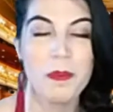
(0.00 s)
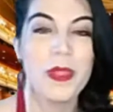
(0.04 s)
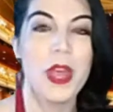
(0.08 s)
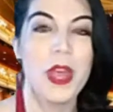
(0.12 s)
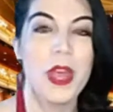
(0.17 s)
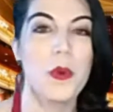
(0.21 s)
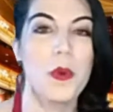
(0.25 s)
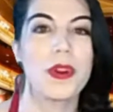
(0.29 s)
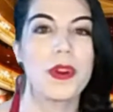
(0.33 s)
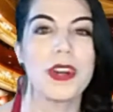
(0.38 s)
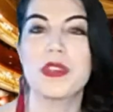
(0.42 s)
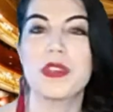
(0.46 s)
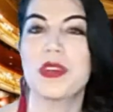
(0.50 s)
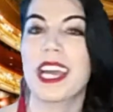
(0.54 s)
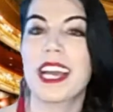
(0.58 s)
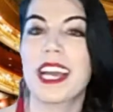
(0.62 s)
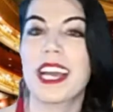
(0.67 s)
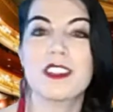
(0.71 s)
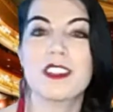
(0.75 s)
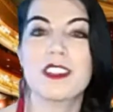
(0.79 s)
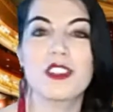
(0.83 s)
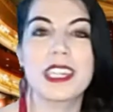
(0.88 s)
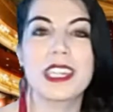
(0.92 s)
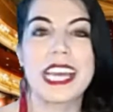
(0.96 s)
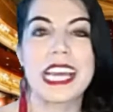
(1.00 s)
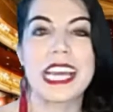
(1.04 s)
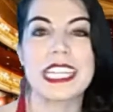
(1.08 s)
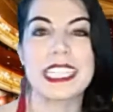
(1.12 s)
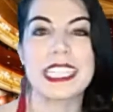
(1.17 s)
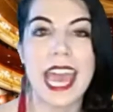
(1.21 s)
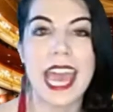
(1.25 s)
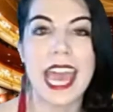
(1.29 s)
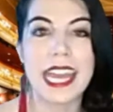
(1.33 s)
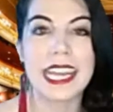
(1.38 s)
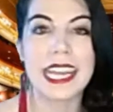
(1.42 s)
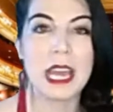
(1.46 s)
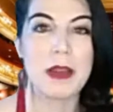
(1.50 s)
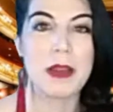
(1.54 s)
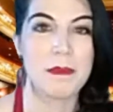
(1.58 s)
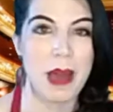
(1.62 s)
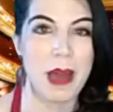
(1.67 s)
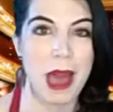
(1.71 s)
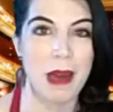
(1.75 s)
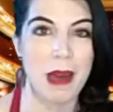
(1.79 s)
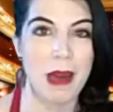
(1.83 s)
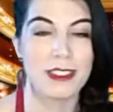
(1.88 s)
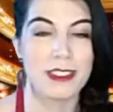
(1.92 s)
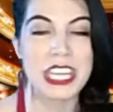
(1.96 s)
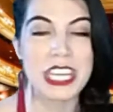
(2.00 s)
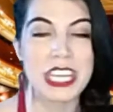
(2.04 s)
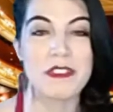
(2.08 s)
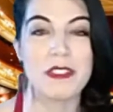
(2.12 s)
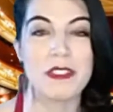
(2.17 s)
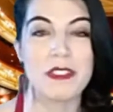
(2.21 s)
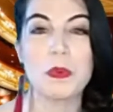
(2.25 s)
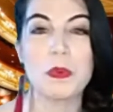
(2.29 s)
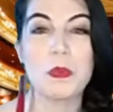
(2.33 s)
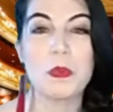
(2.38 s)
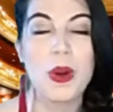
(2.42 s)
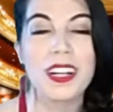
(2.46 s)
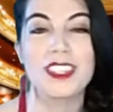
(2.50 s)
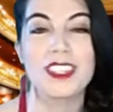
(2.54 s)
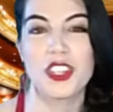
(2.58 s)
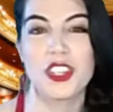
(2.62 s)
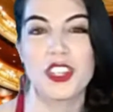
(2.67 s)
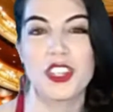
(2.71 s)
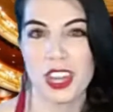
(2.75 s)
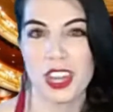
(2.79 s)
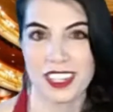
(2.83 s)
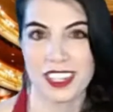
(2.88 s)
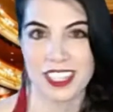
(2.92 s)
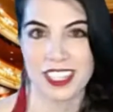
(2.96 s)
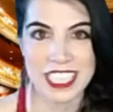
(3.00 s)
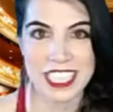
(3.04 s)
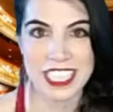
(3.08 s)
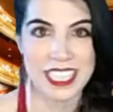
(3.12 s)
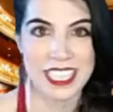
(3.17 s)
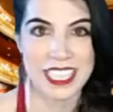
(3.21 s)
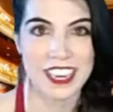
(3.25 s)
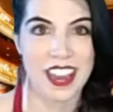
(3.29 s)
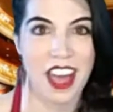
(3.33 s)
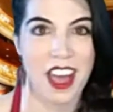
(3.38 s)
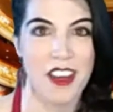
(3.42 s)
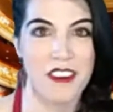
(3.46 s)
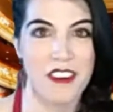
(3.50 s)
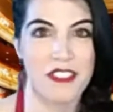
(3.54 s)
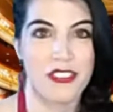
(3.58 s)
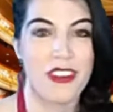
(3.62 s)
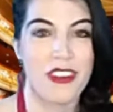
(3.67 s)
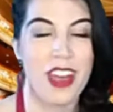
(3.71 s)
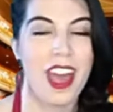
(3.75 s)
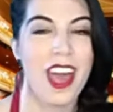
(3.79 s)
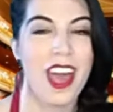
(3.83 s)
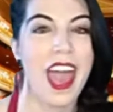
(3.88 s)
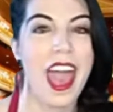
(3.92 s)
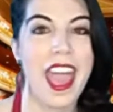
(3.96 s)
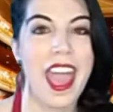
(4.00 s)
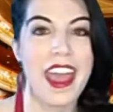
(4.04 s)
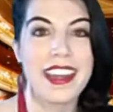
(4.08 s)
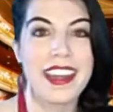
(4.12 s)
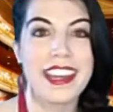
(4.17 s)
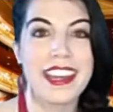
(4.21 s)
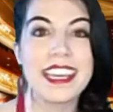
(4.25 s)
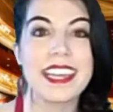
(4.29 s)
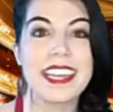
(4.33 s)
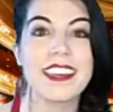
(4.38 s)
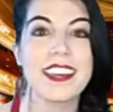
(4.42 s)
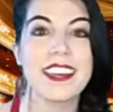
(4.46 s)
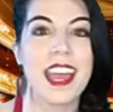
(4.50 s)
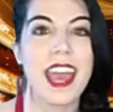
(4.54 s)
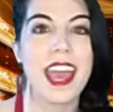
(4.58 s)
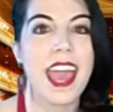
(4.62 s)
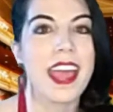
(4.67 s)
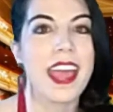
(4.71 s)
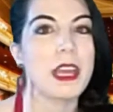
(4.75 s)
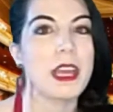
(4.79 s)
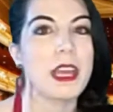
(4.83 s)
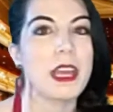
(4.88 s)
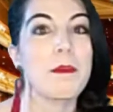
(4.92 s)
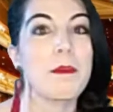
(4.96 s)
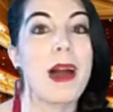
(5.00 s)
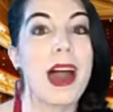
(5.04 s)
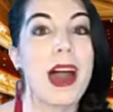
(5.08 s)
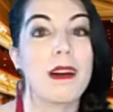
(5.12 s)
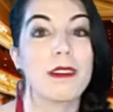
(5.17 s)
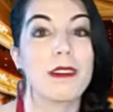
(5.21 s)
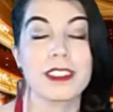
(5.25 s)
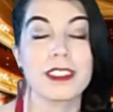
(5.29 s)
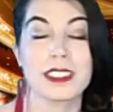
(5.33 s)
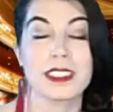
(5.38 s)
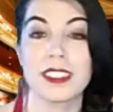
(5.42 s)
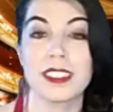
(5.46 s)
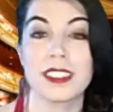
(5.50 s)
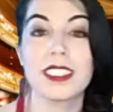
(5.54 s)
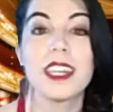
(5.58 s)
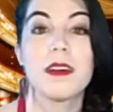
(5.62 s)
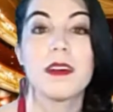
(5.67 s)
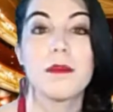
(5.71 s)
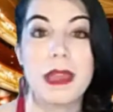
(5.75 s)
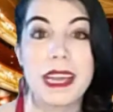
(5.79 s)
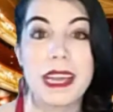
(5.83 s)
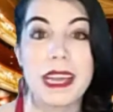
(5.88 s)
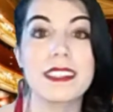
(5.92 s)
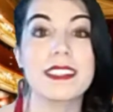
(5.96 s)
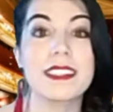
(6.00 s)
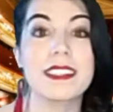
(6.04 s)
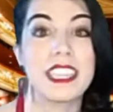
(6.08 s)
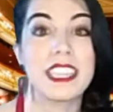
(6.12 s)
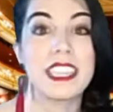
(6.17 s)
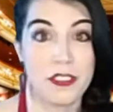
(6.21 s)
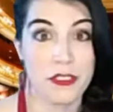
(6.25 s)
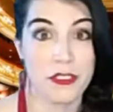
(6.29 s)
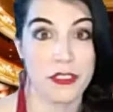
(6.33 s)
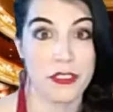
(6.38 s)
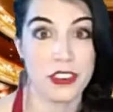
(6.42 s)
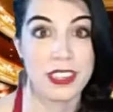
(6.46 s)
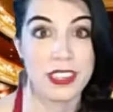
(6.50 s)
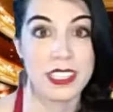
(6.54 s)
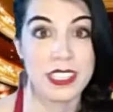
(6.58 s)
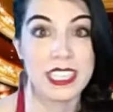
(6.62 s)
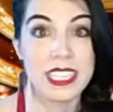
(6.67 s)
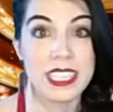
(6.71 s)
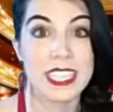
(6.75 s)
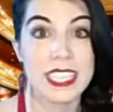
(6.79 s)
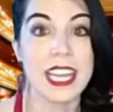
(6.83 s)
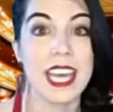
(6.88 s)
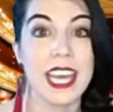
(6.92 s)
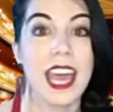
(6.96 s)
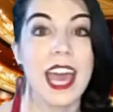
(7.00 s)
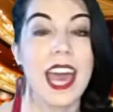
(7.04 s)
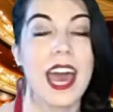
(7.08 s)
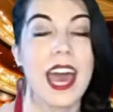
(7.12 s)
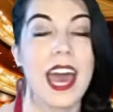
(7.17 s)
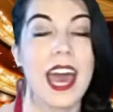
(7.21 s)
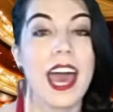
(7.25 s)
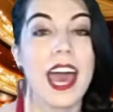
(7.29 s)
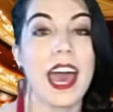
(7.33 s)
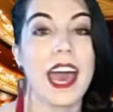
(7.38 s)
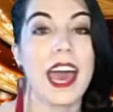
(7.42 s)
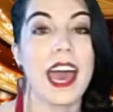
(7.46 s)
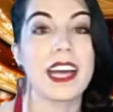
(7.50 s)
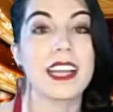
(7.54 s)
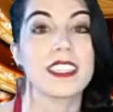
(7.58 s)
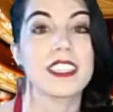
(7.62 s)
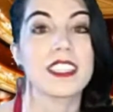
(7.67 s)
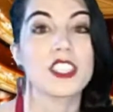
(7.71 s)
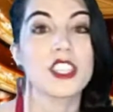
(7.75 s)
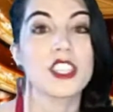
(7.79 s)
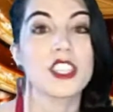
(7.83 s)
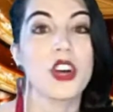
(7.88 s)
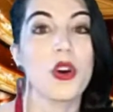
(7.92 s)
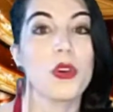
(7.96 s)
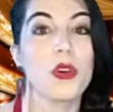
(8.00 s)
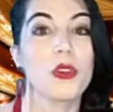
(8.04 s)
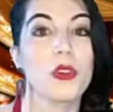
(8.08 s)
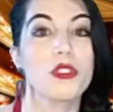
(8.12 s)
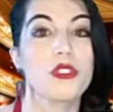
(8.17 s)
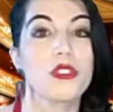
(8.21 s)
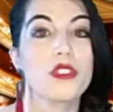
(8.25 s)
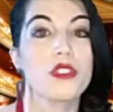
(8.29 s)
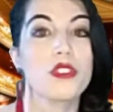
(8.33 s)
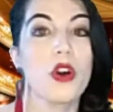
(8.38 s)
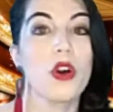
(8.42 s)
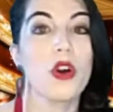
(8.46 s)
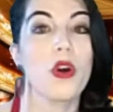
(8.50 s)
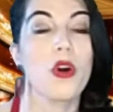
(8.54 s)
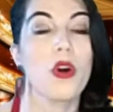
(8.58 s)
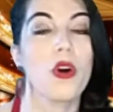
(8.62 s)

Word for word: where you can donate any amount, even one dollar is enough. Any any amount makes a difference. And also